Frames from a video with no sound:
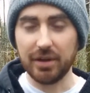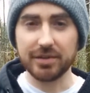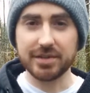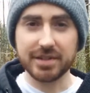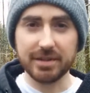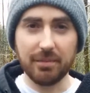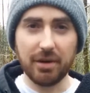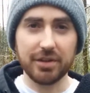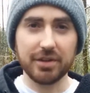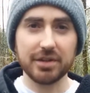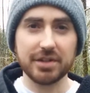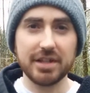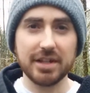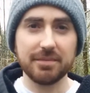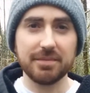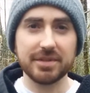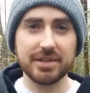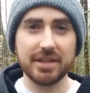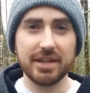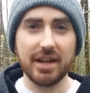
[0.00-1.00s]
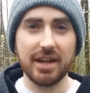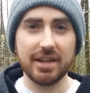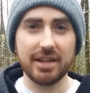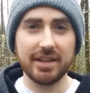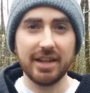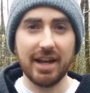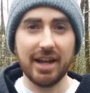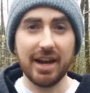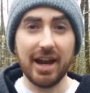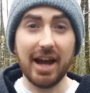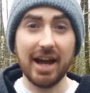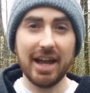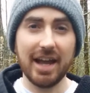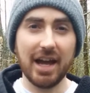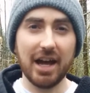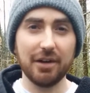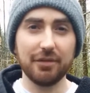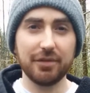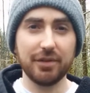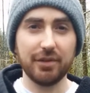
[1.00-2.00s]
some other tips that I
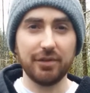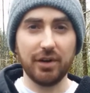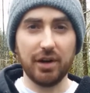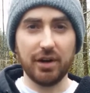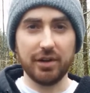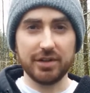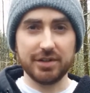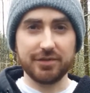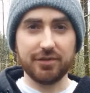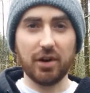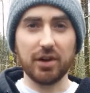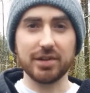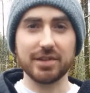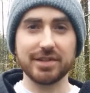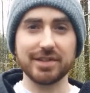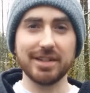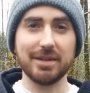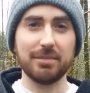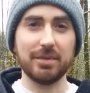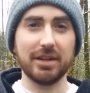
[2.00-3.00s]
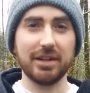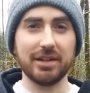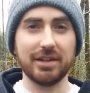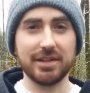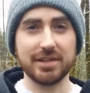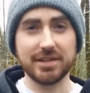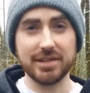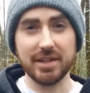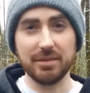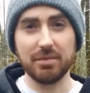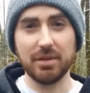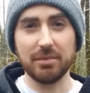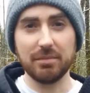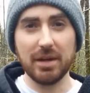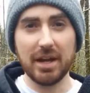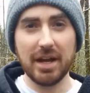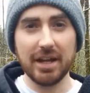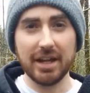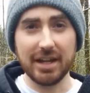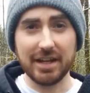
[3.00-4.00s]
have as far as sleeping in a sleeping
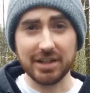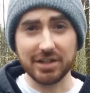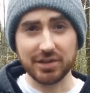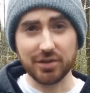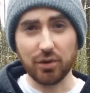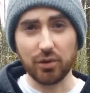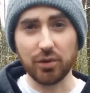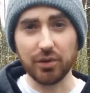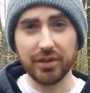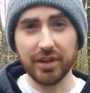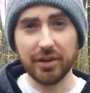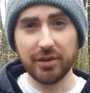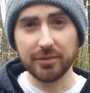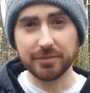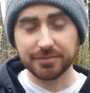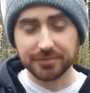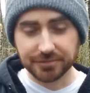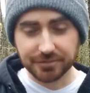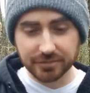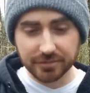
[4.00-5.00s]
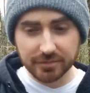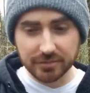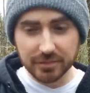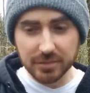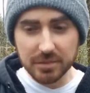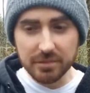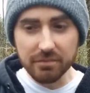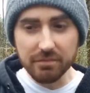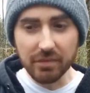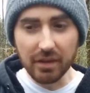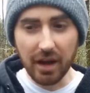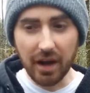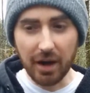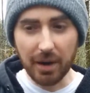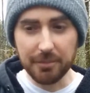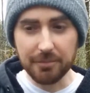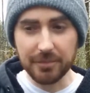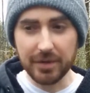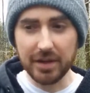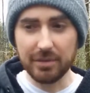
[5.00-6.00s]
bag and it's cold out.
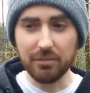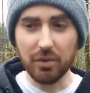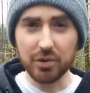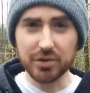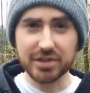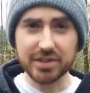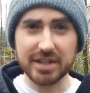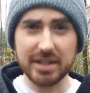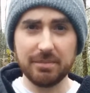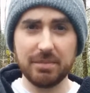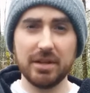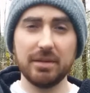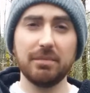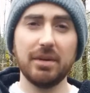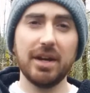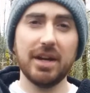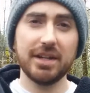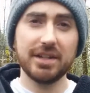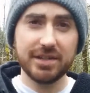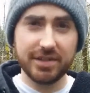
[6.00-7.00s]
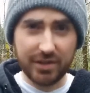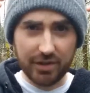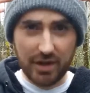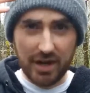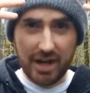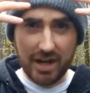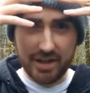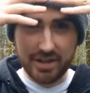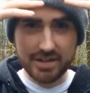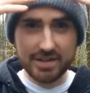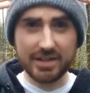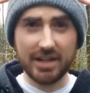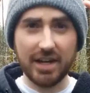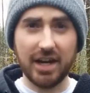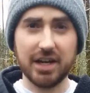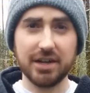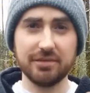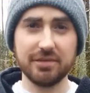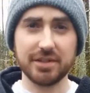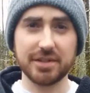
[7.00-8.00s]
In most sleeping bags, your head is
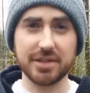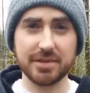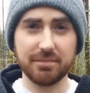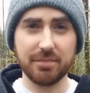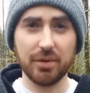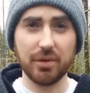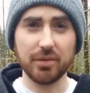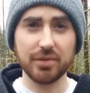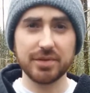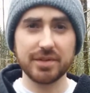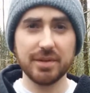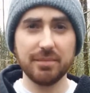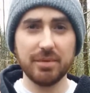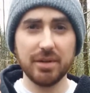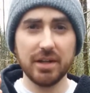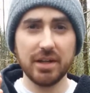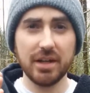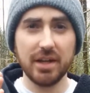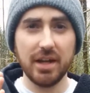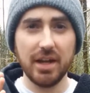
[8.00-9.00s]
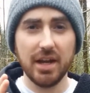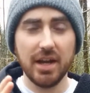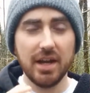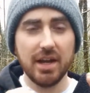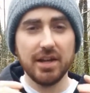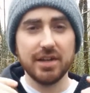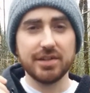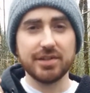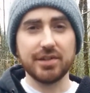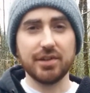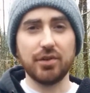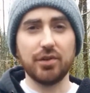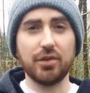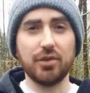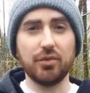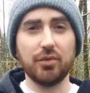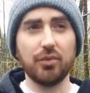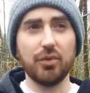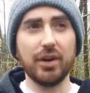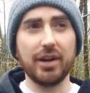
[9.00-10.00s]
kind of exposed a bit.
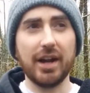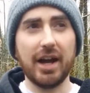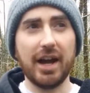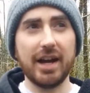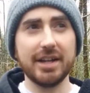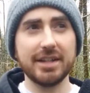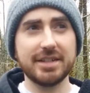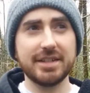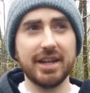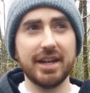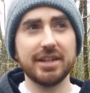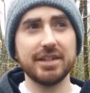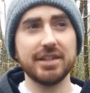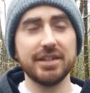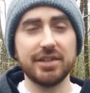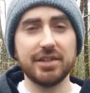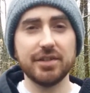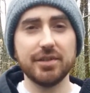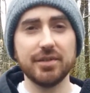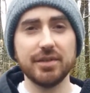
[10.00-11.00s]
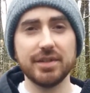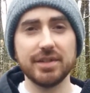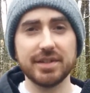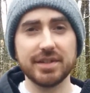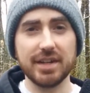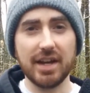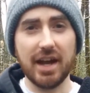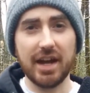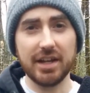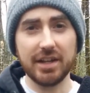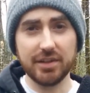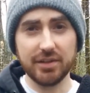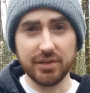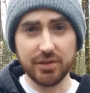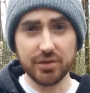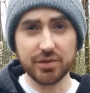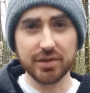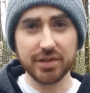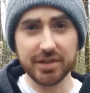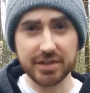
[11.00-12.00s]
So what I tend to do is I
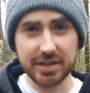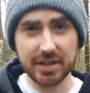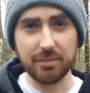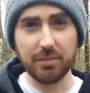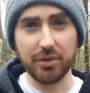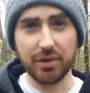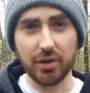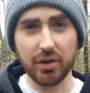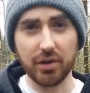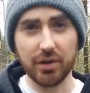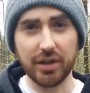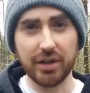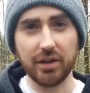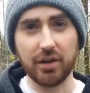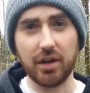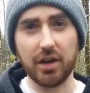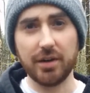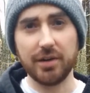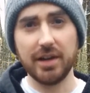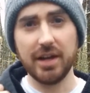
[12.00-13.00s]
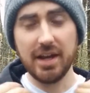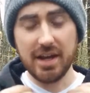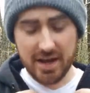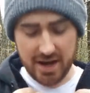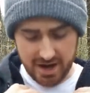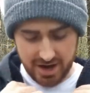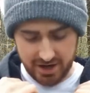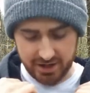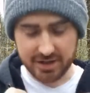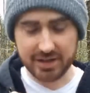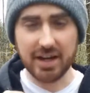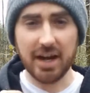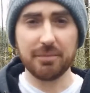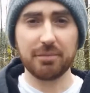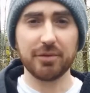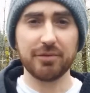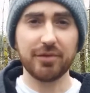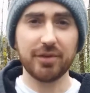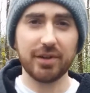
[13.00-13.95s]
usually sleep with a hoodie on, and I